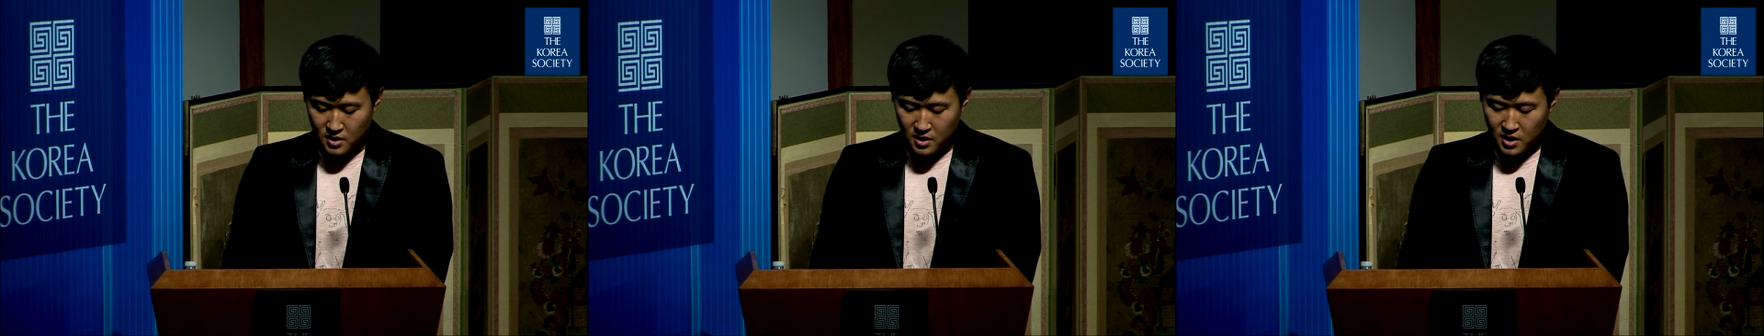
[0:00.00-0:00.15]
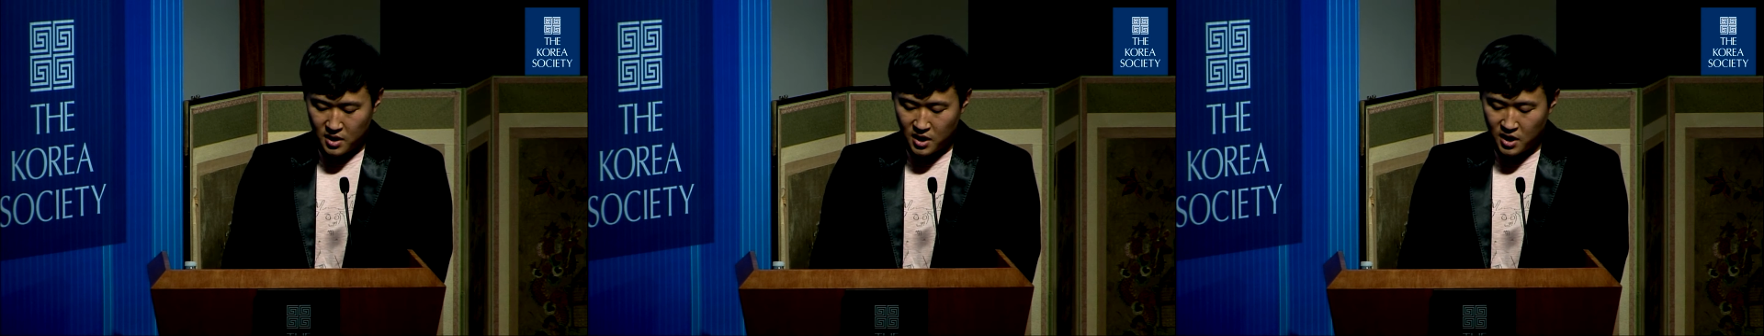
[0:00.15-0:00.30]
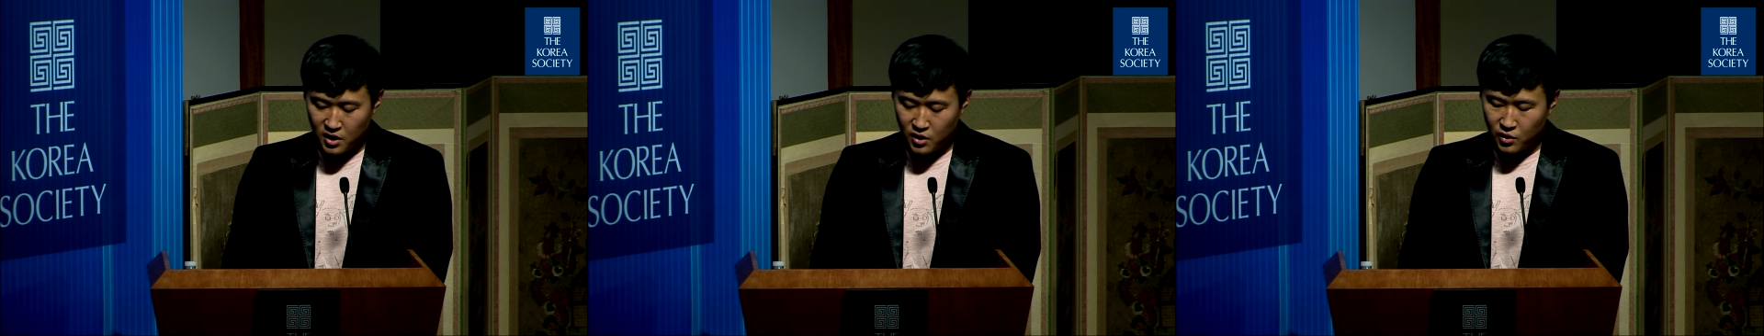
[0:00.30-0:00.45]

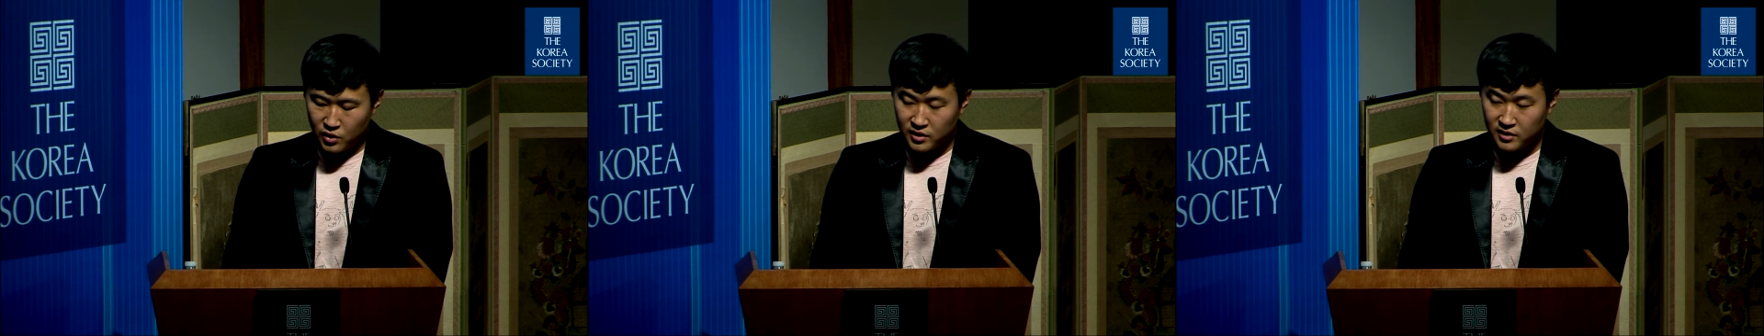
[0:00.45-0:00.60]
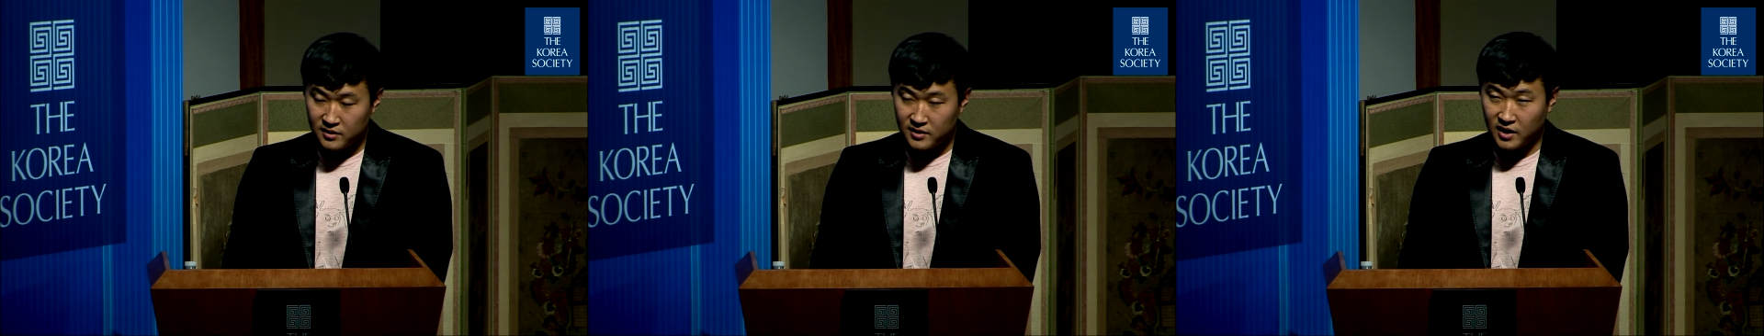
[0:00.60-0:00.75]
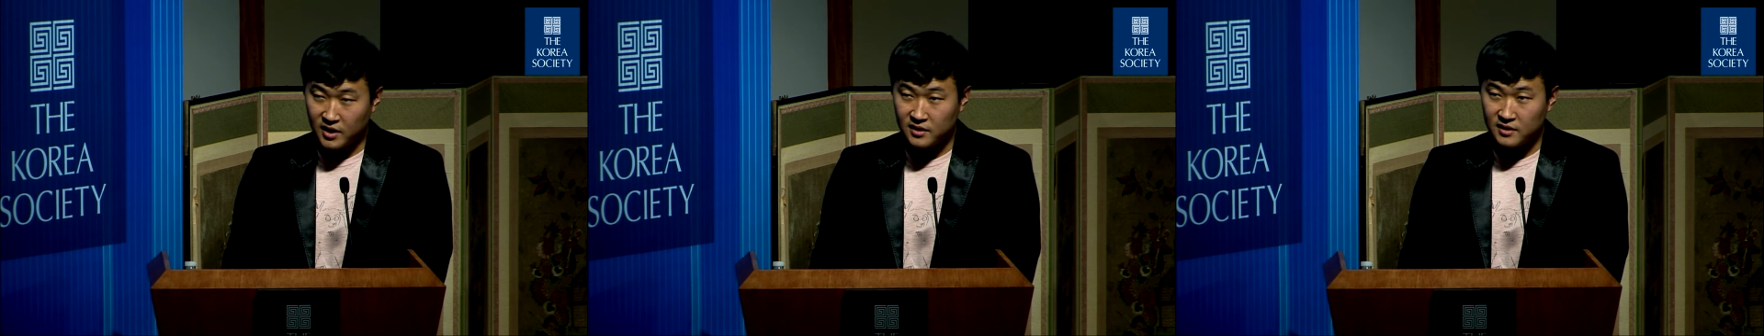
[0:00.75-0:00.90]
He couldn't
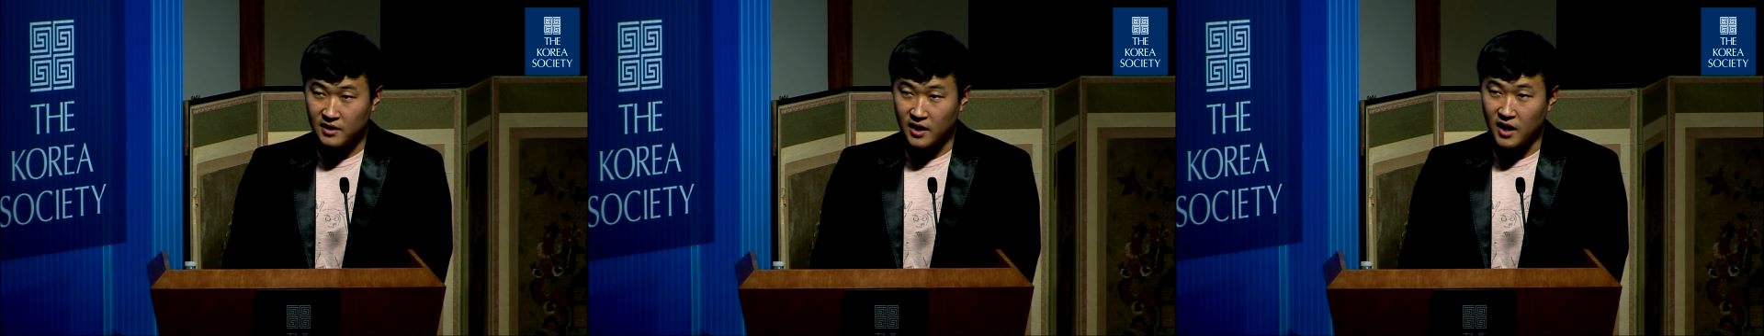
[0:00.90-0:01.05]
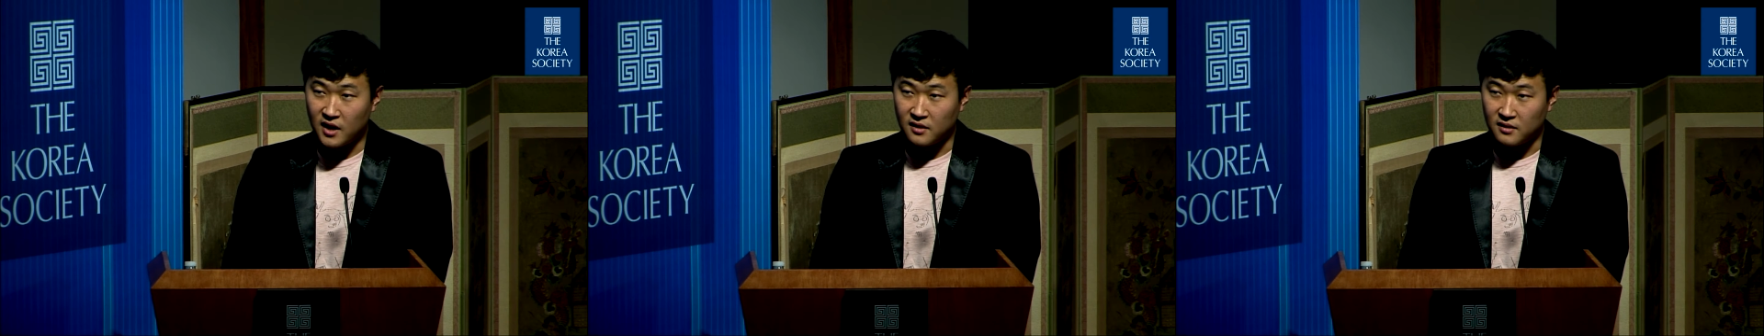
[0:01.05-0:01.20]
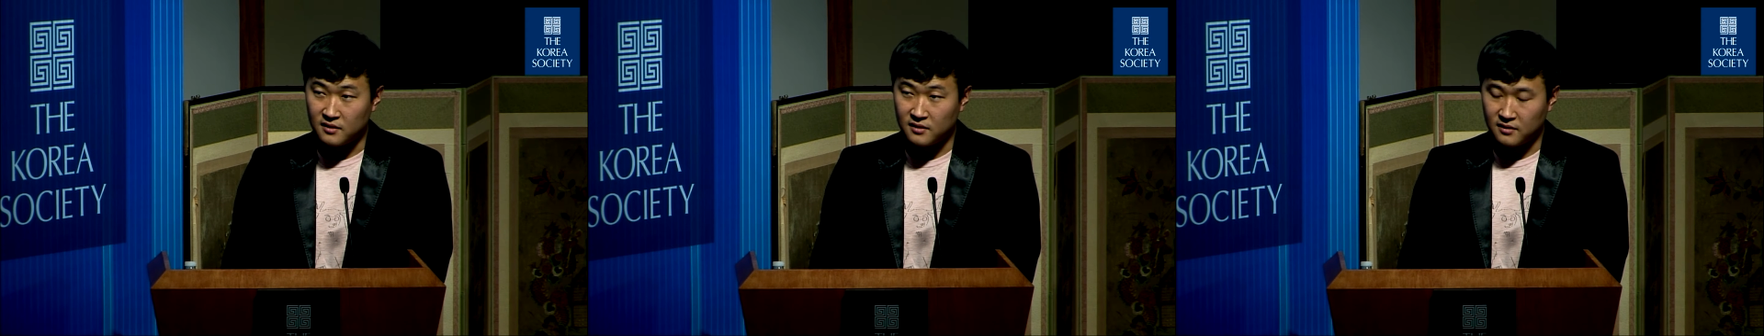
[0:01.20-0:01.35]
tell
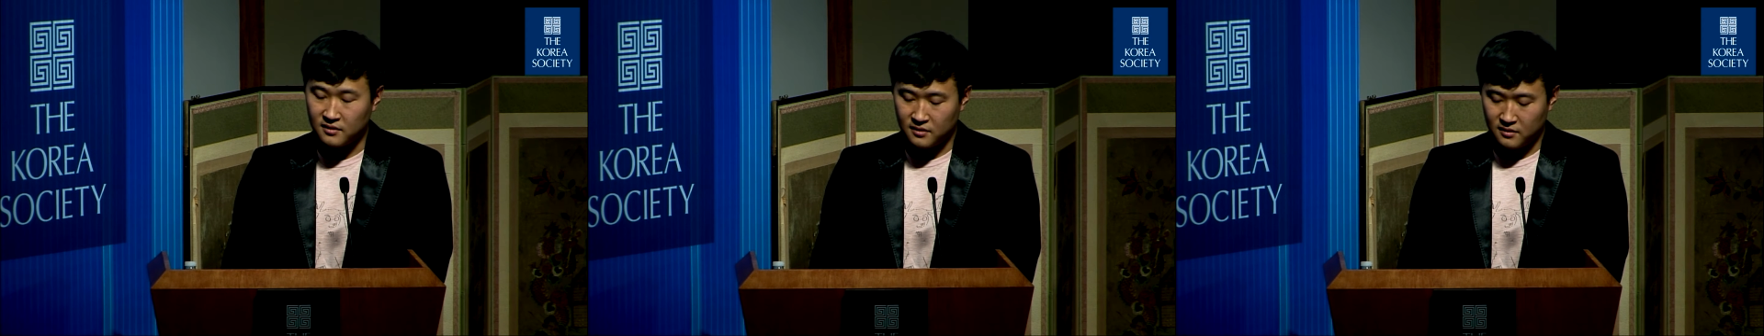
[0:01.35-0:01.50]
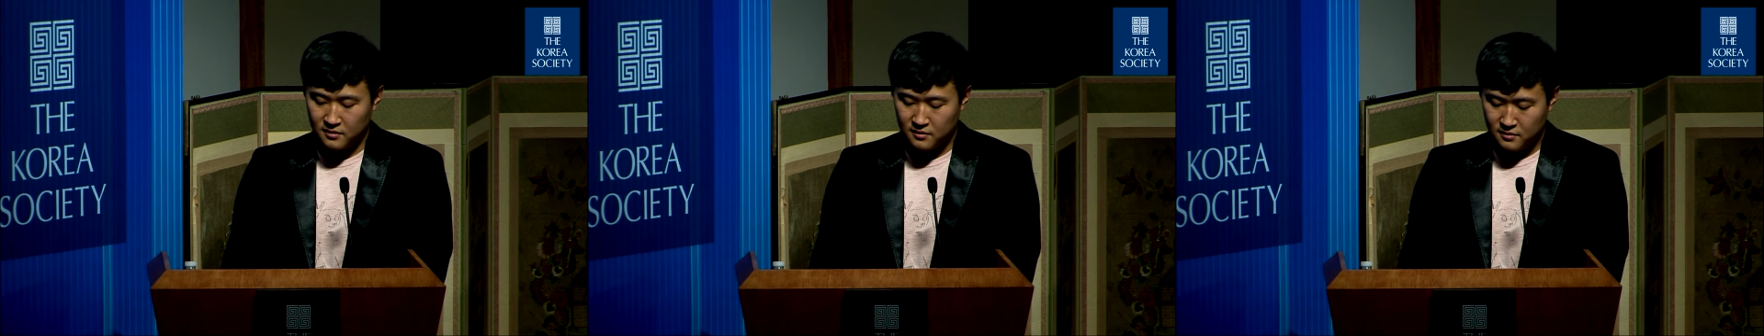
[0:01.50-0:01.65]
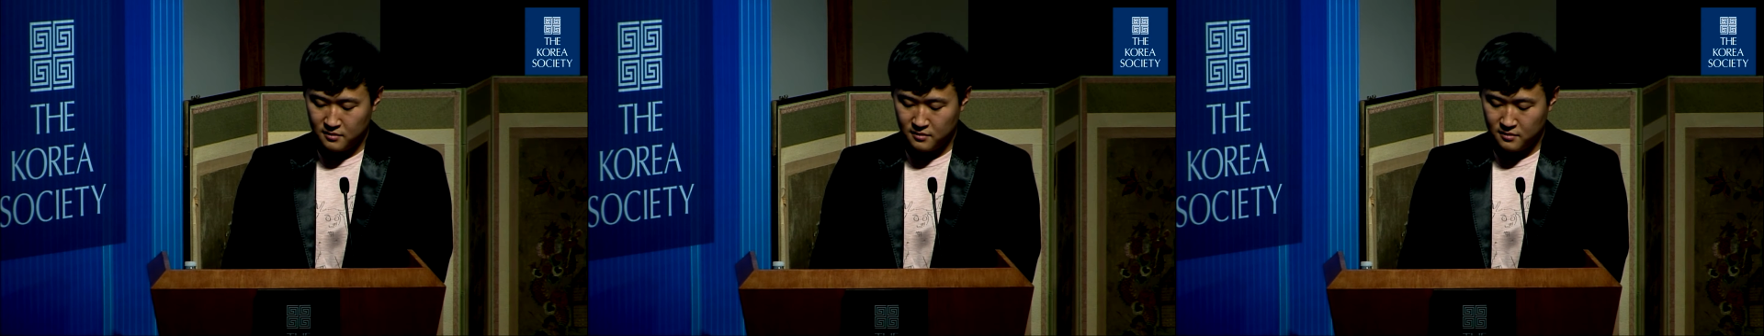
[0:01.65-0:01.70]
dates